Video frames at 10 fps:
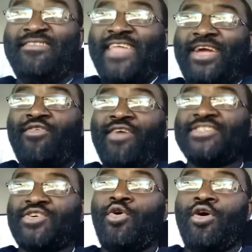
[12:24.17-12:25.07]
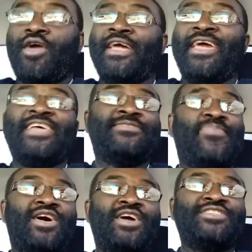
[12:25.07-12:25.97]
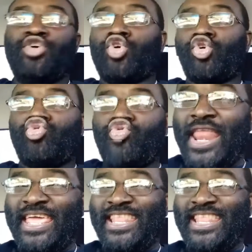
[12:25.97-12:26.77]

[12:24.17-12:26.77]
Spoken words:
of that credit score is because of your credit